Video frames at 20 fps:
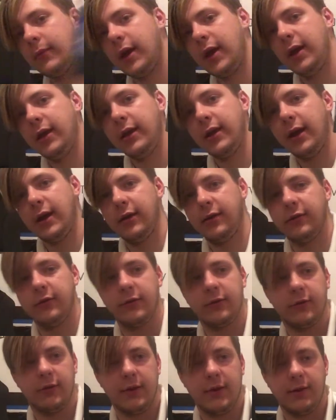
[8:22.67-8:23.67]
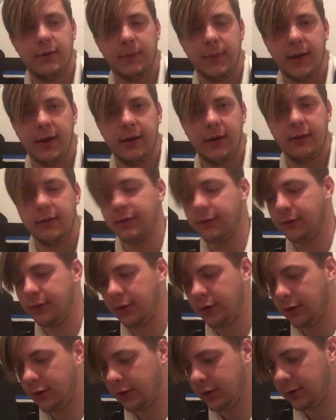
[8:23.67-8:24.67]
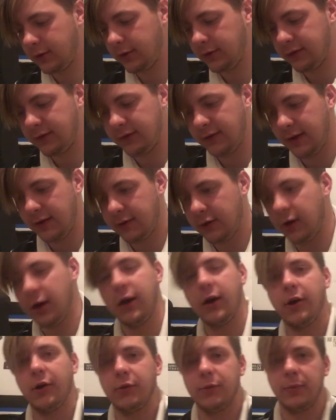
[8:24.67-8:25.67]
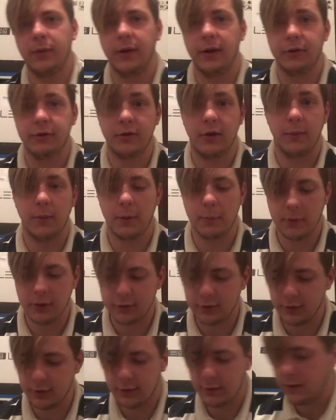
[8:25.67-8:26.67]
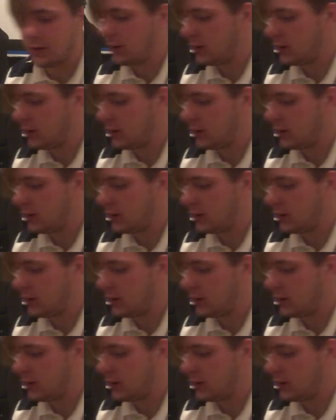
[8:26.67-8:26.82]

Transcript: 8 canisters of these paints for $7 plus all my brushes.